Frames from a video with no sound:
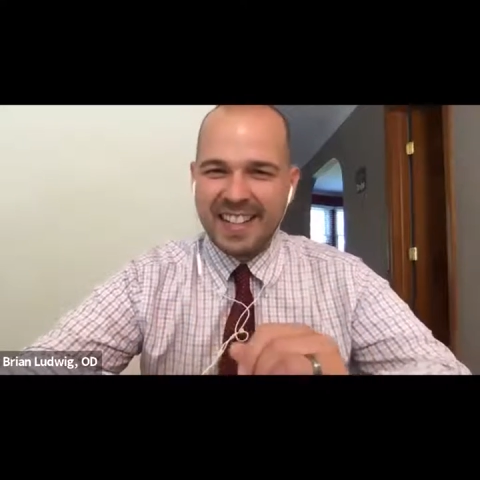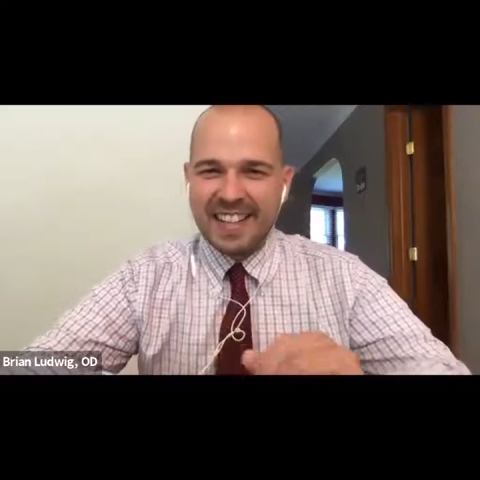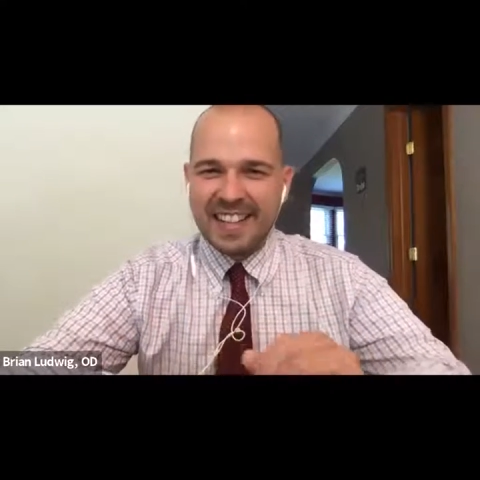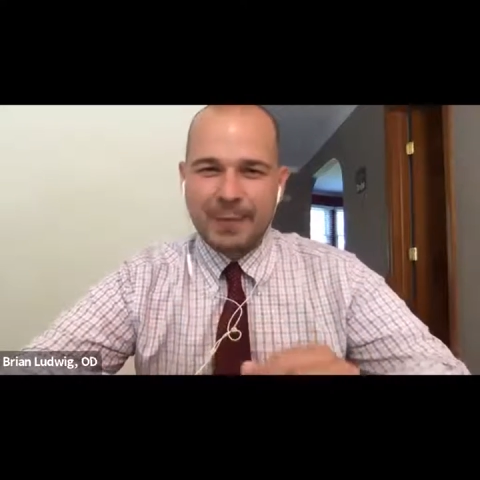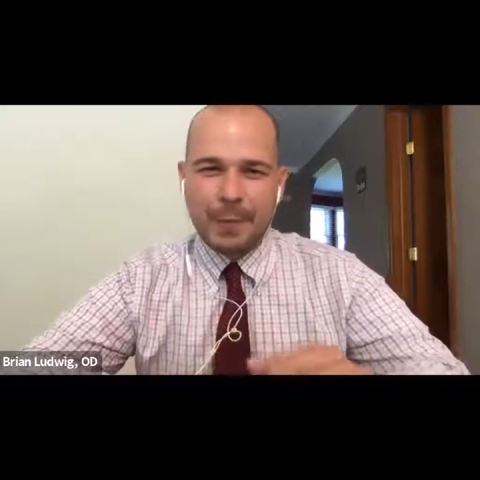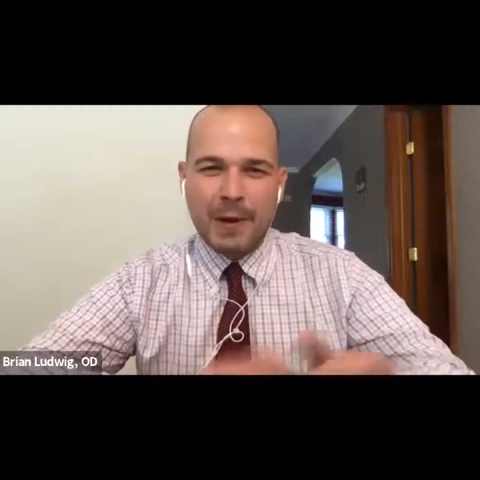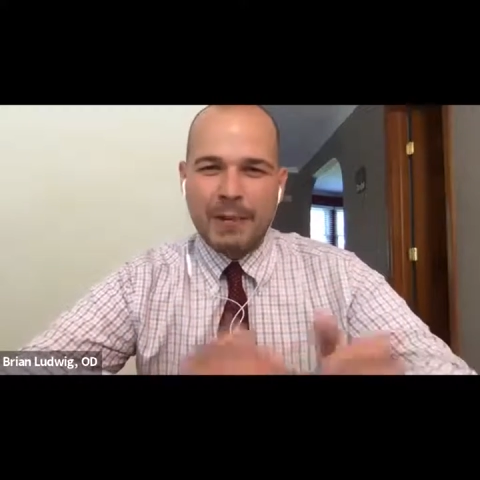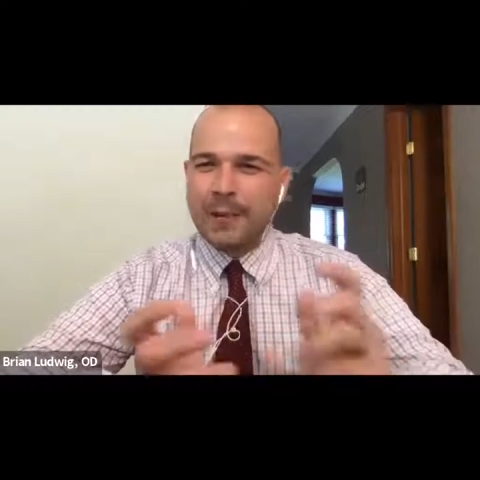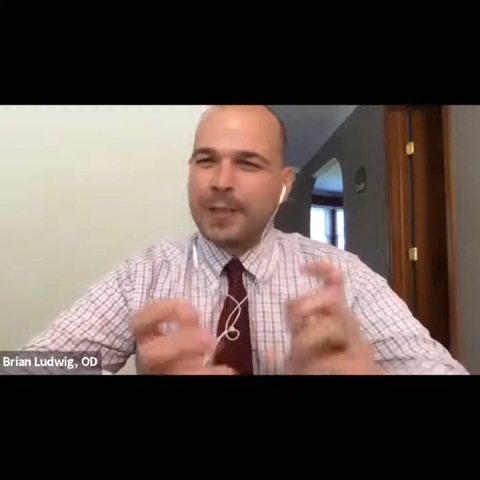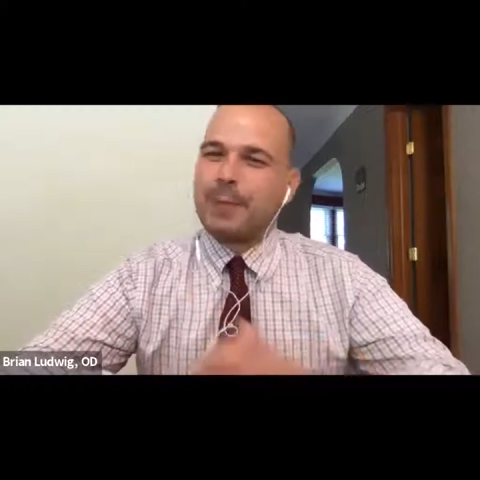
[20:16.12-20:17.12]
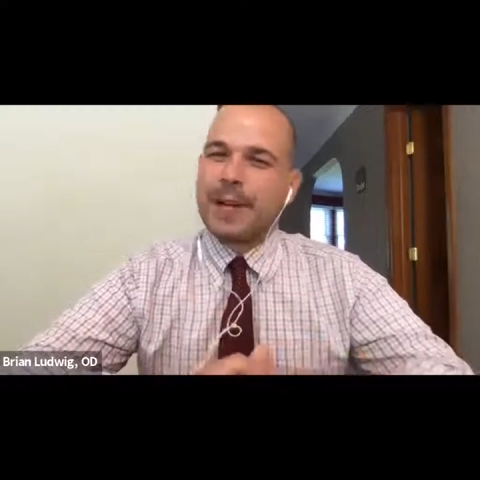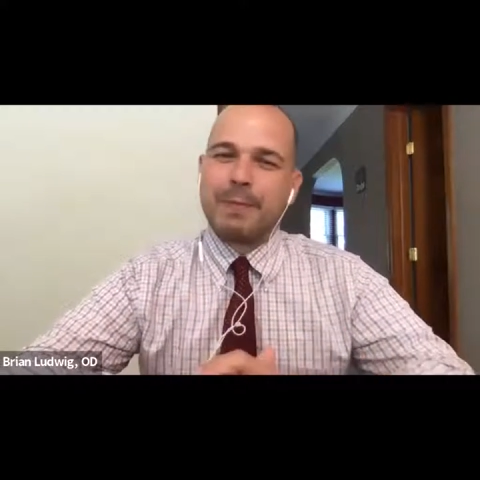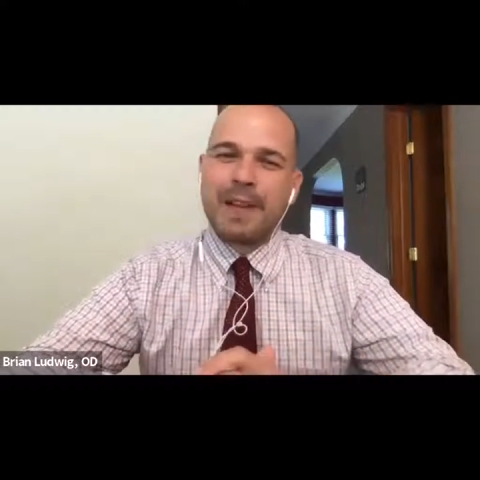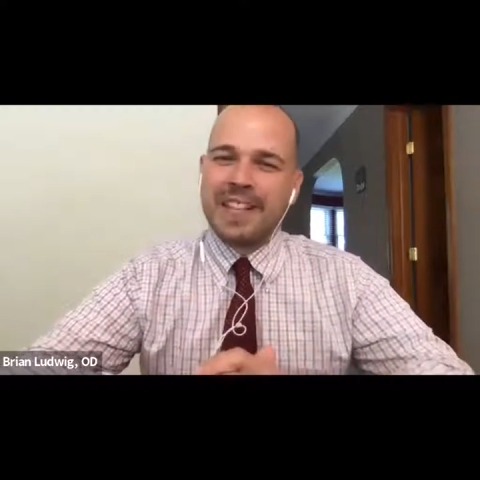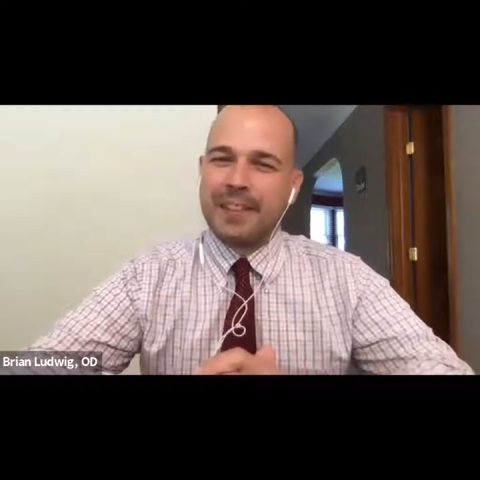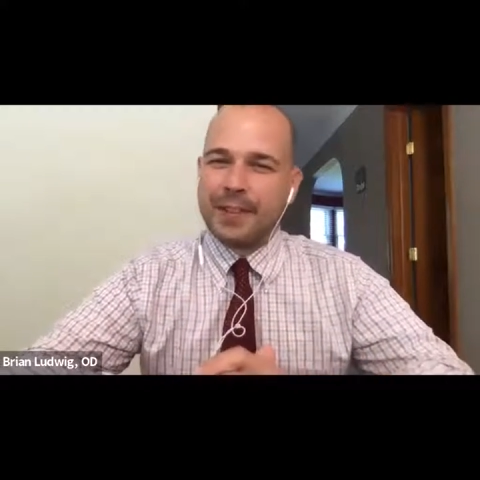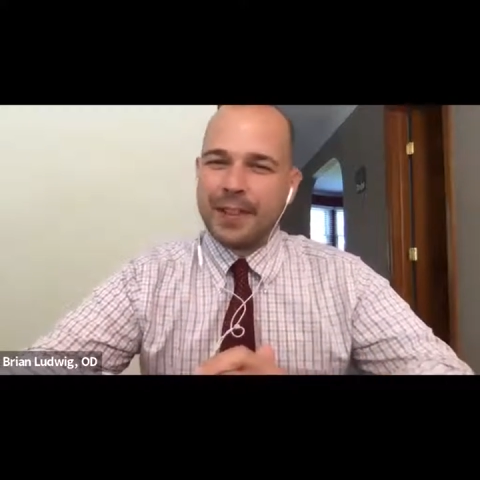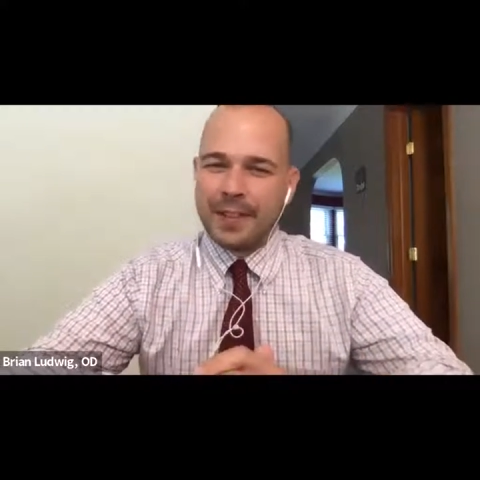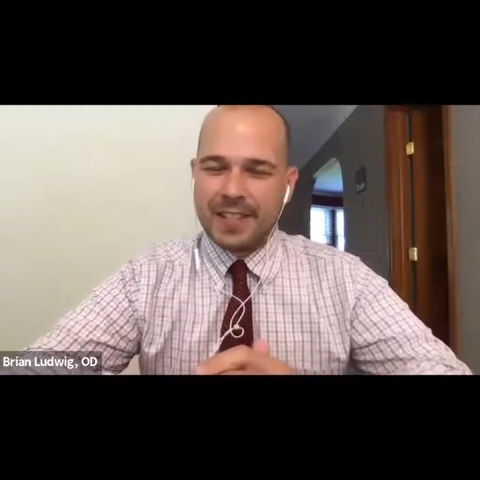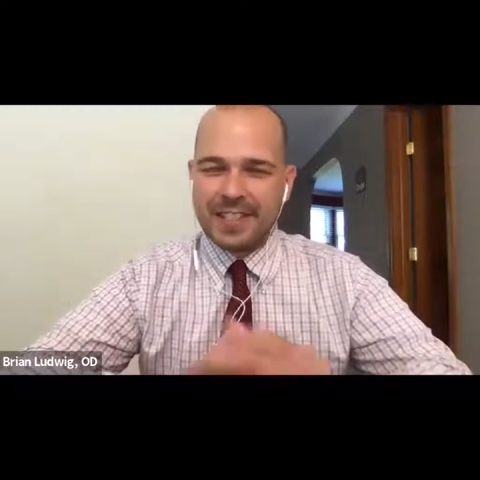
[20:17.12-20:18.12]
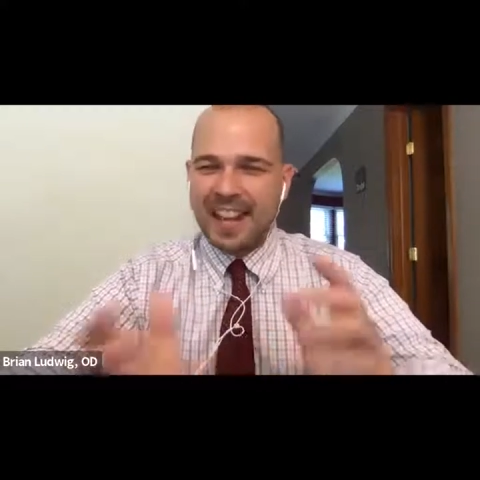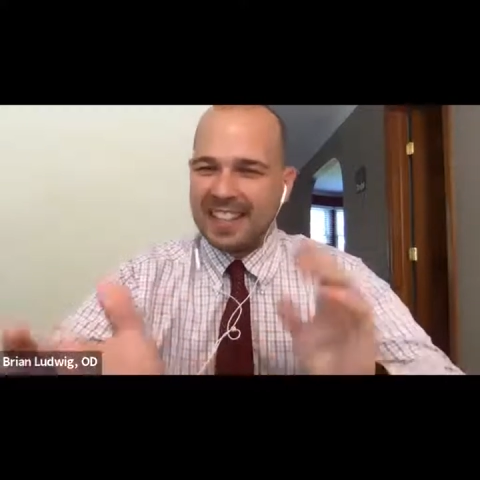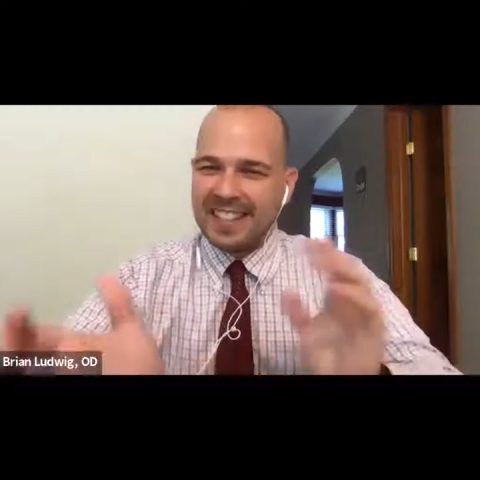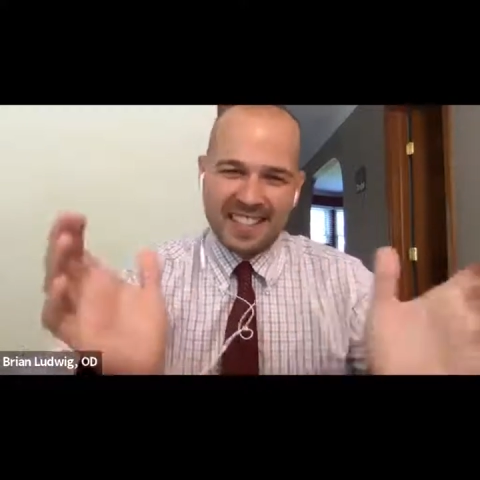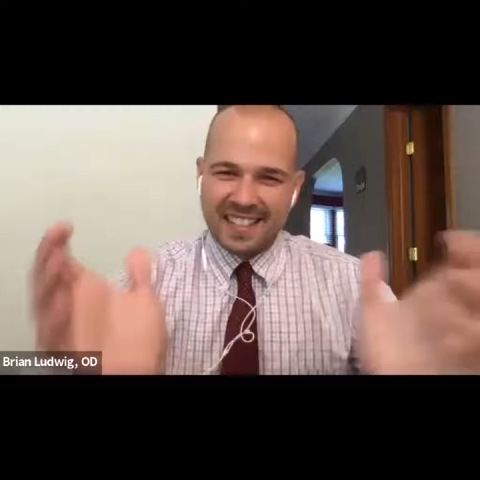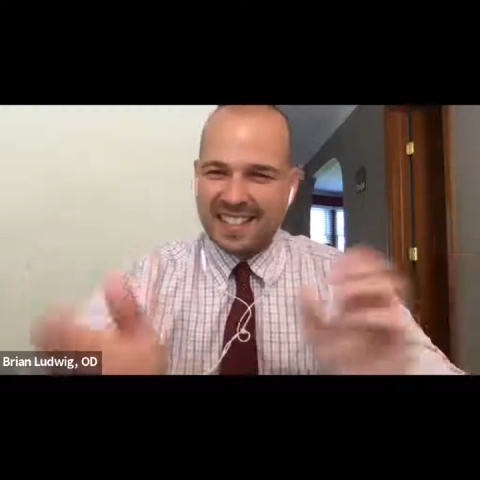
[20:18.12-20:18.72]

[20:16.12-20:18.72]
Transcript: It's a way to express myself, the science and,